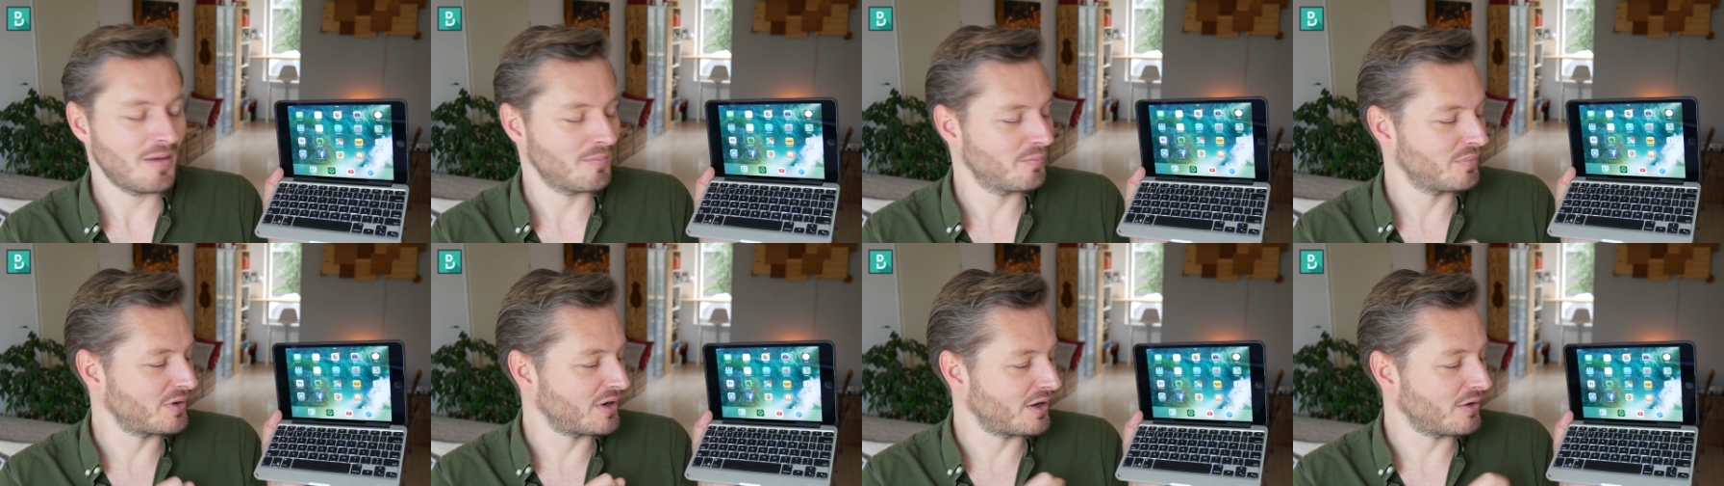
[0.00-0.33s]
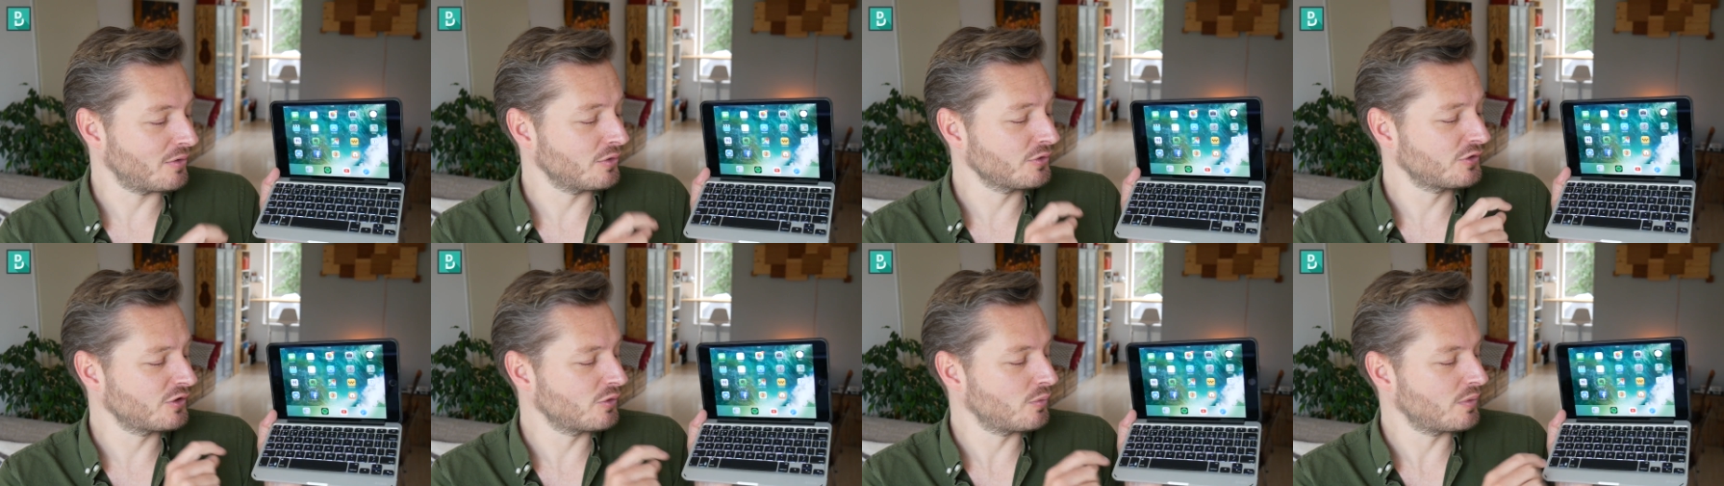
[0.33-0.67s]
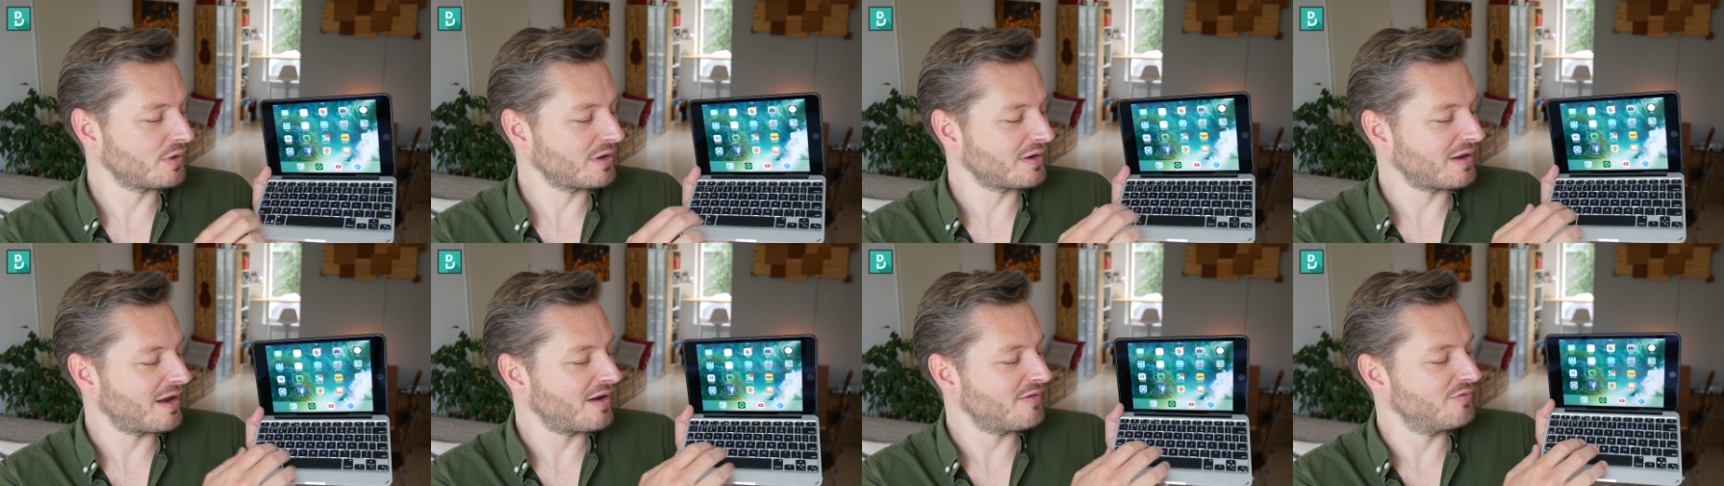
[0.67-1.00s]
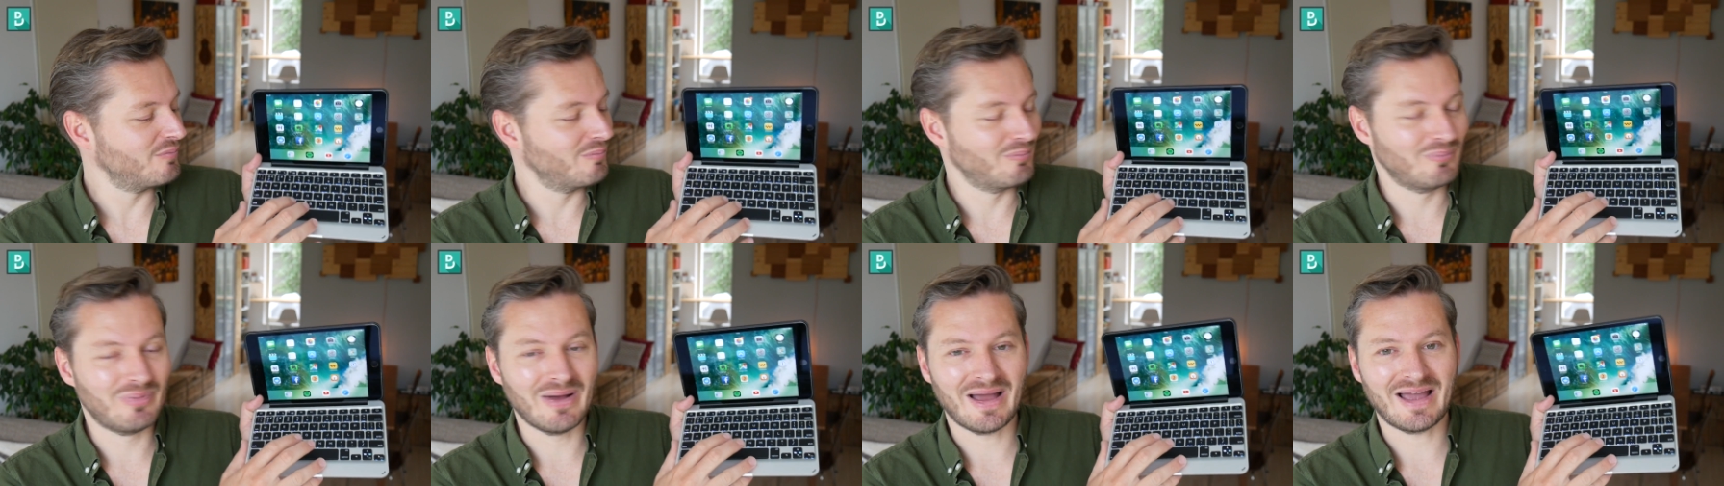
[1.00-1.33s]
but I also wanted to
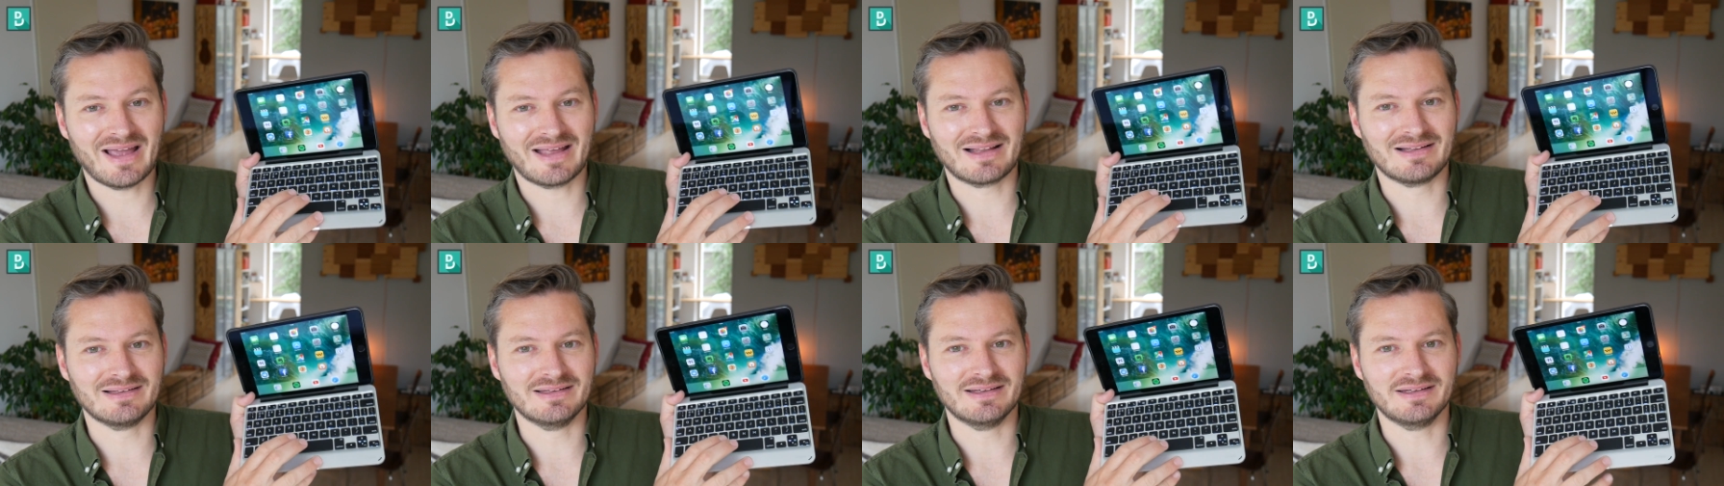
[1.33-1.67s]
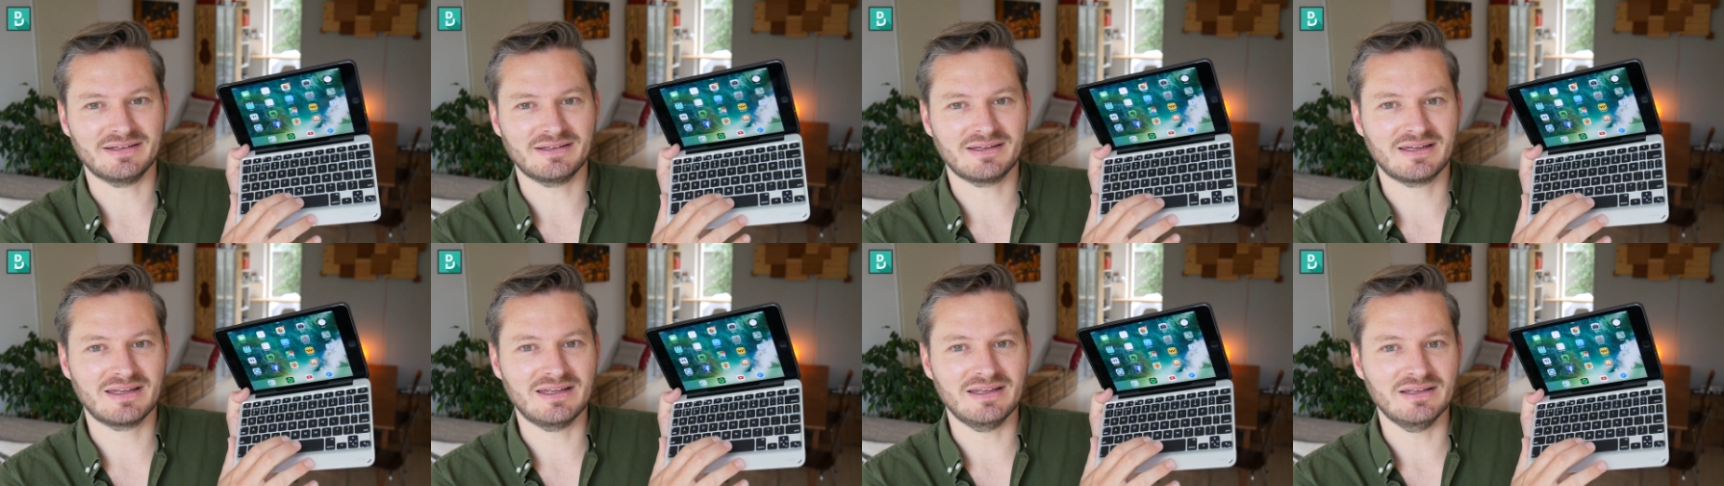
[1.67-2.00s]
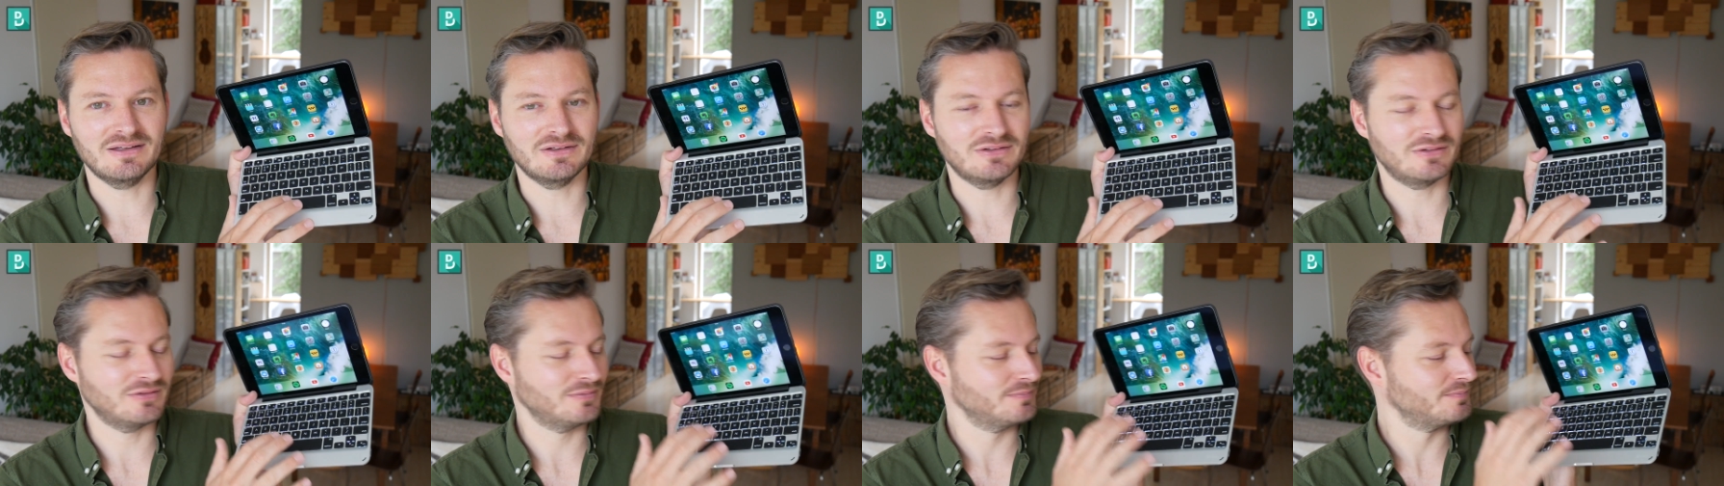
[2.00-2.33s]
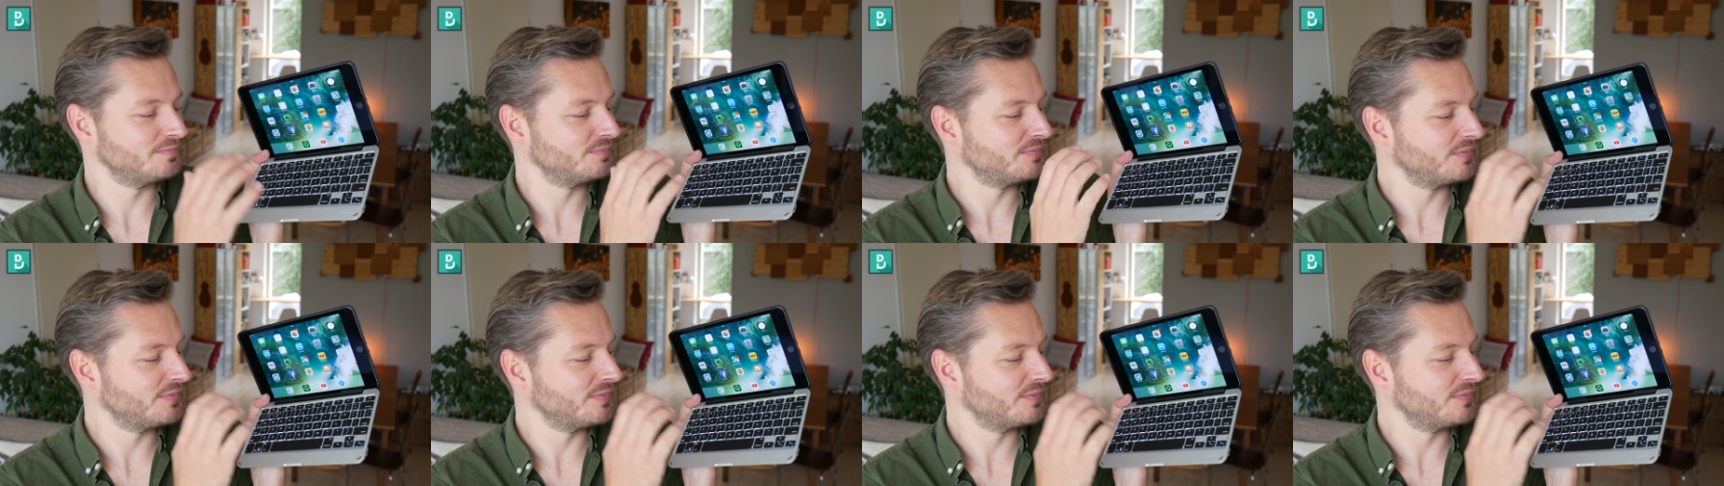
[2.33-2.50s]
have backlit keys.